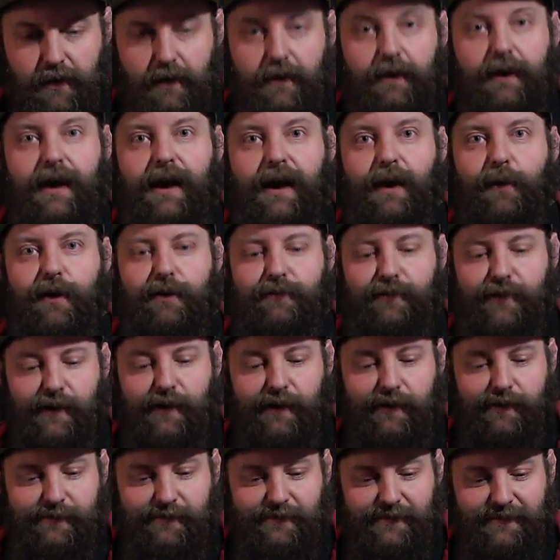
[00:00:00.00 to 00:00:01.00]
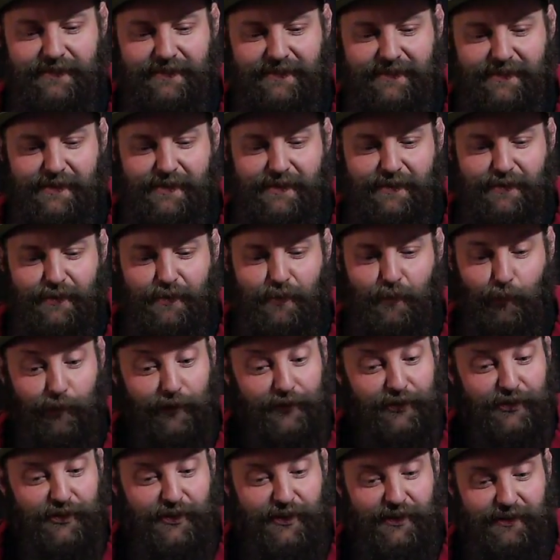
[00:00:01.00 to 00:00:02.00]
However,
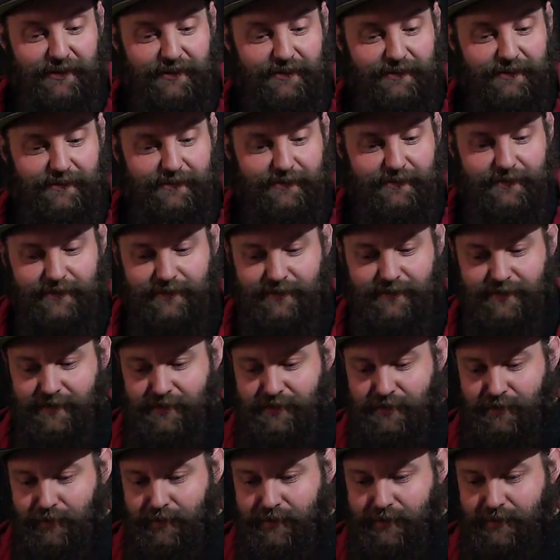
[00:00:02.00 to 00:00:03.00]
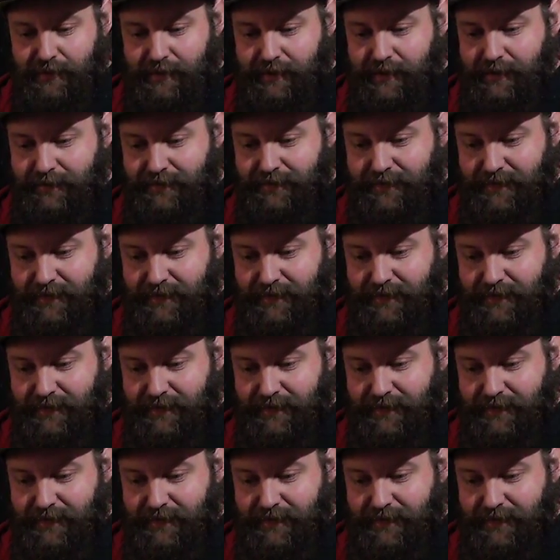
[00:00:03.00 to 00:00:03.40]
what the... says Hawkeye.